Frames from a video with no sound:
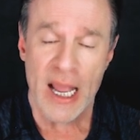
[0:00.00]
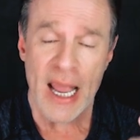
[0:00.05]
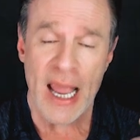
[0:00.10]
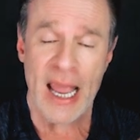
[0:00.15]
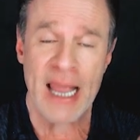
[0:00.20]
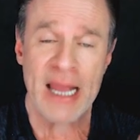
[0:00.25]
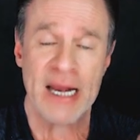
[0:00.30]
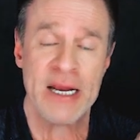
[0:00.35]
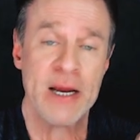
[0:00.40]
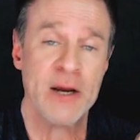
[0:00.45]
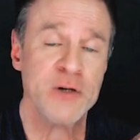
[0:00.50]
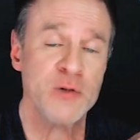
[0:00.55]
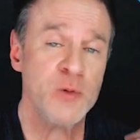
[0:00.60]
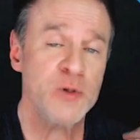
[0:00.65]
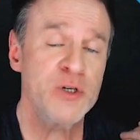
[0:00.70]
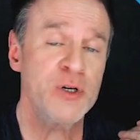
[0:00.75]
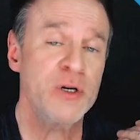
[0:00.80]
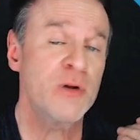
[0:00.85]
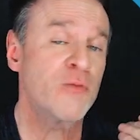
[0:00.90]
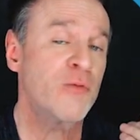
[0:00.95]
And here's
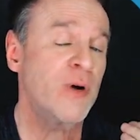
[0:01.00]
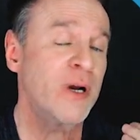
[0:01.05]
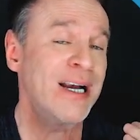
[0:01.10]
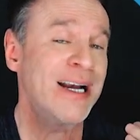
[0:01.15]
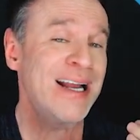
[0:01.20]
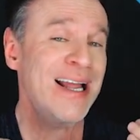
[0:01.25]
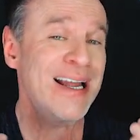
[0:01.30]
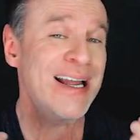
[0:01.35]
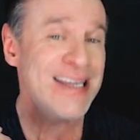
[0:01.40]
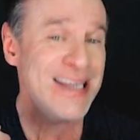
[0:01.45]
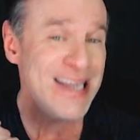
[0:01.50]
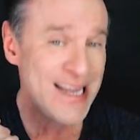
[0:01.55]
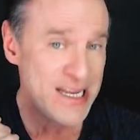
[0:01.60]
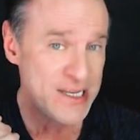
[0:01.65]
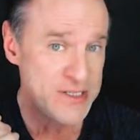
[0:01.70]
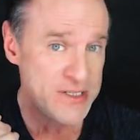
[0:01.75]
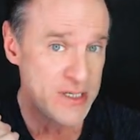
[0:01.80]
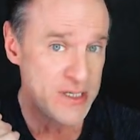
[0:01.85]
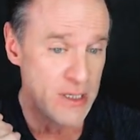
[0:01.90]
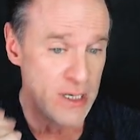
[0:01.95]
what you can run it
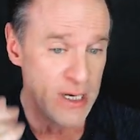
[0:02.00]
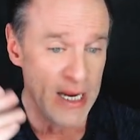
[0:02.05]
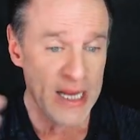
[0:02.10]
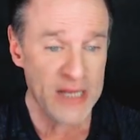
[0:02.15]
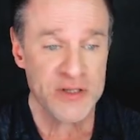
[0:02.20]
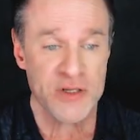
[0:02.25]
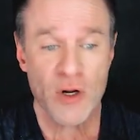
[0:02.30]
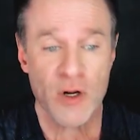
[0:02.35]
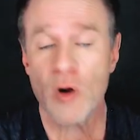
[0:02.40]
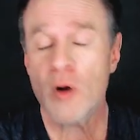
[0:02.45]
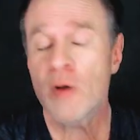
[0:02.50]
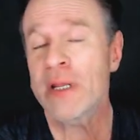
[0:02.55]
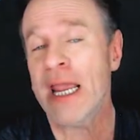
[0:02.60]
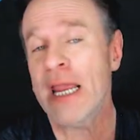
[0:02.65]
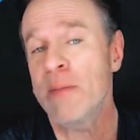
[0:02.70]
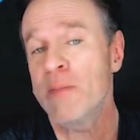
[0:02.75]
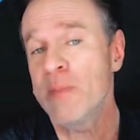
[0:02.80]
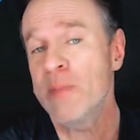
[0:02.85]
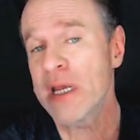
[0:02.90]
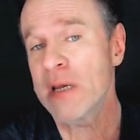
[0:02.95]
against. It's called
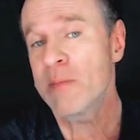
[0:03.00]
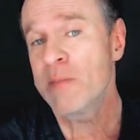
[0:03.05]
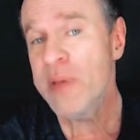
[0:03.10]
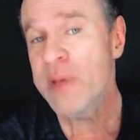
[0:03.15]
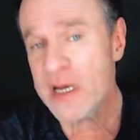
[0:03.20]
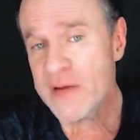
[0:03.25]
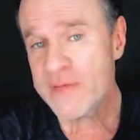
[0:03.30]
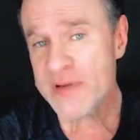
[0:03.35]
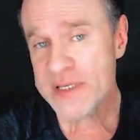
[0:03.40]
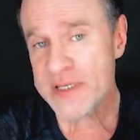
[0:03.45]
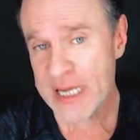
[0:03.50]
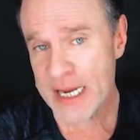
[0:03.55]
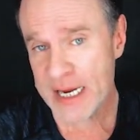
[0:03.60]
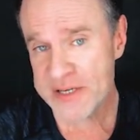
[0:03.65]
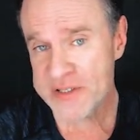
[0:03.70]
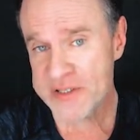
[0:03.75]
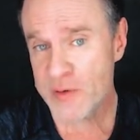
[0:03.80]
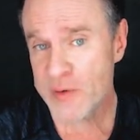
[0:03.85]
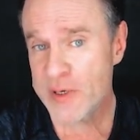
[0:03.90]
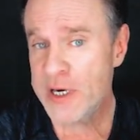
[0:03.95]
a big benefit
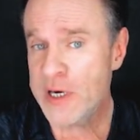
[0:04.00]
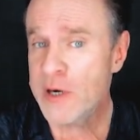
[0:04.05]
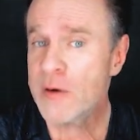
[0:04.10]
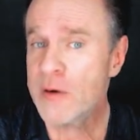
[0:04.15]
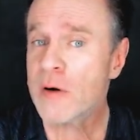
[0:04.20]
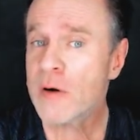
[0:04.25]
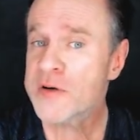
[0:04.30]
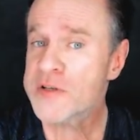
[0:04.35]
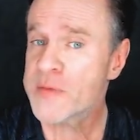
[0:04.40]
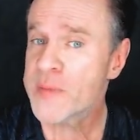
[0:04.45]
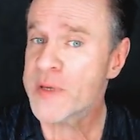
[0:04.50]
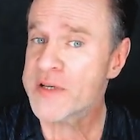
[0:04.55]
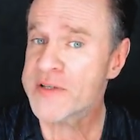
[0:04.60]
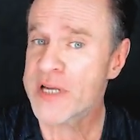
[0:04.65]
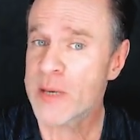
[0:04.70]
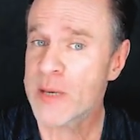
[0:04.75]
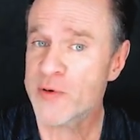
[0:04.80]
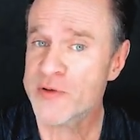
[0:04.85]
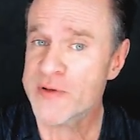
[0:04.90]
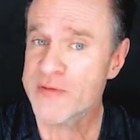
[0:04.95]
text. So here are some
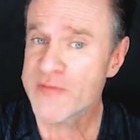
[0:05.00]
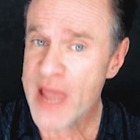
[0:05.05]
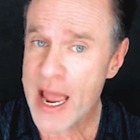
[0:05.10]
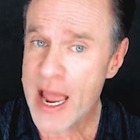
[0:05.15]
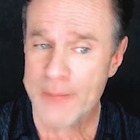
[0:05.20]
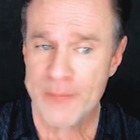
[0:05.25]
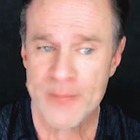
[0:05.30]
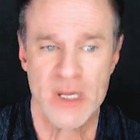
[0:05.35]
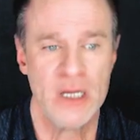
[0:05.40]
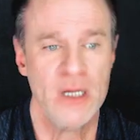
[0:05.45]
examples of that.